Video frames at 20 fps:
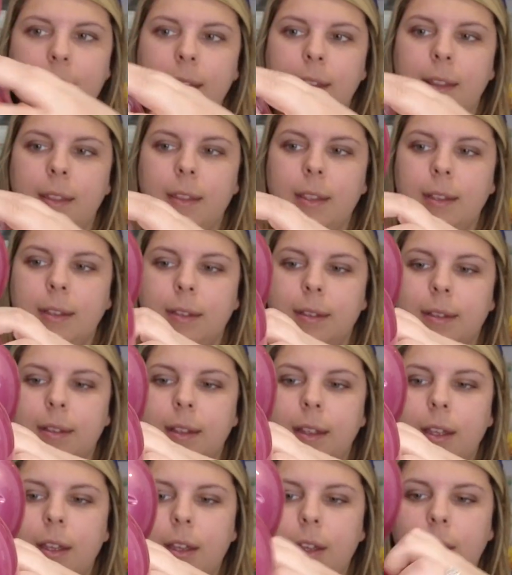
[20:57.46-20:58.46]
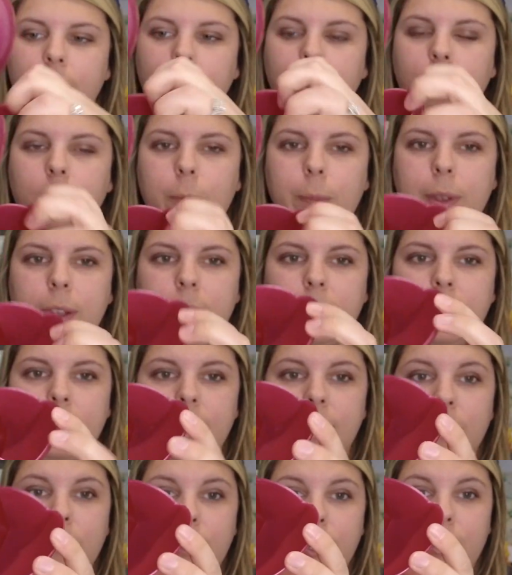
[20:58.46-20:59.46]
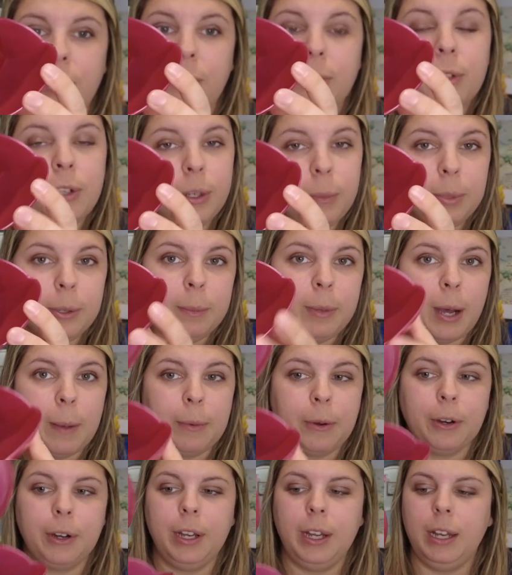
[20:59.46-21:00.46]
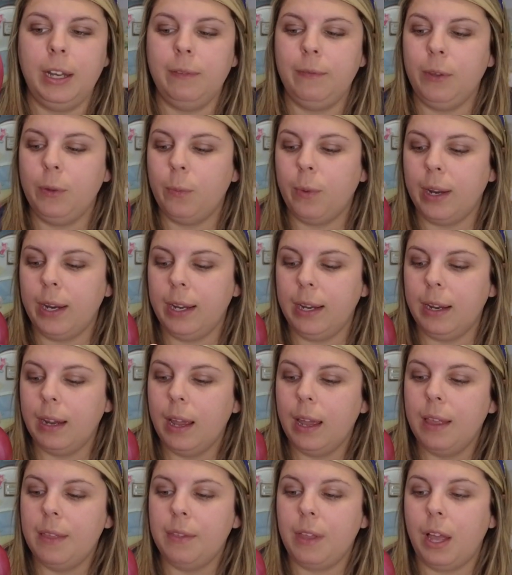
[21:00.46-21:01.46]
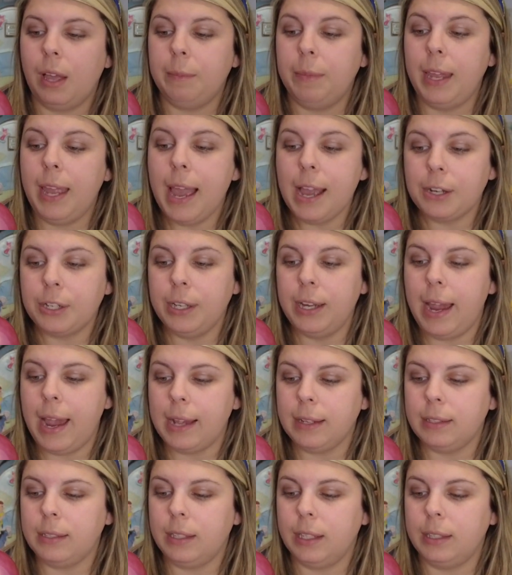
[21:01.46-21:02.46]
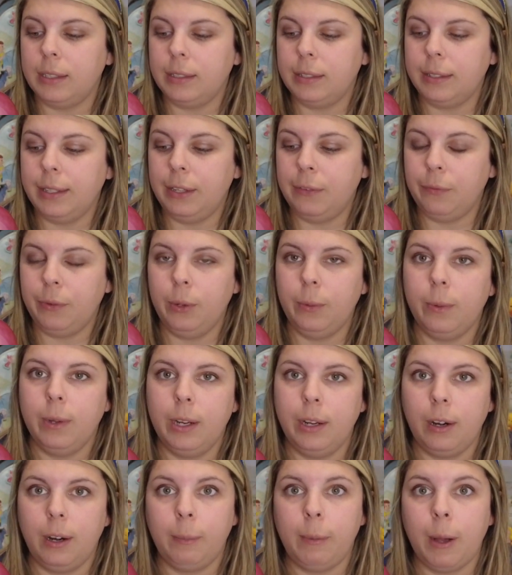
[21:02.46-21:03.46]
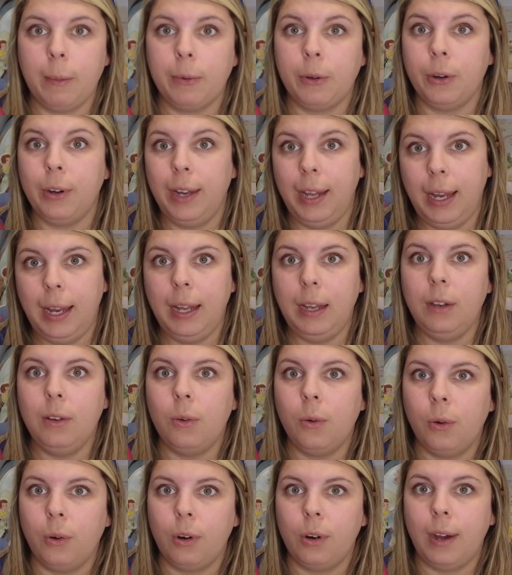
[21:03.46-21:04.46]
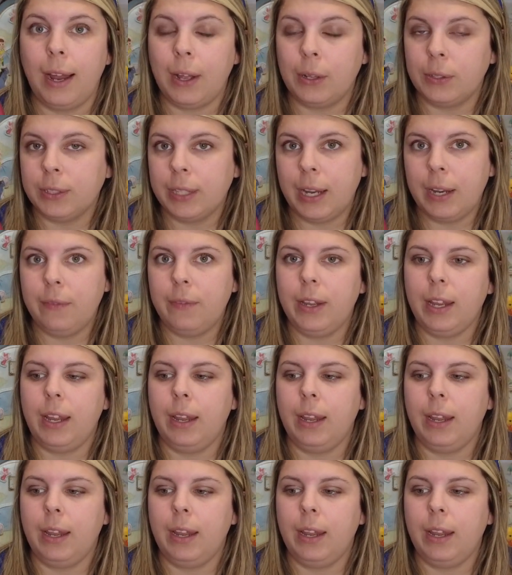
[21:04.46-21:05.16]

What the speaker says: and then this opens, and that's where you could put popcorn in if you wanted. They actually asked us if we wanted our popcorn in it or outside of it,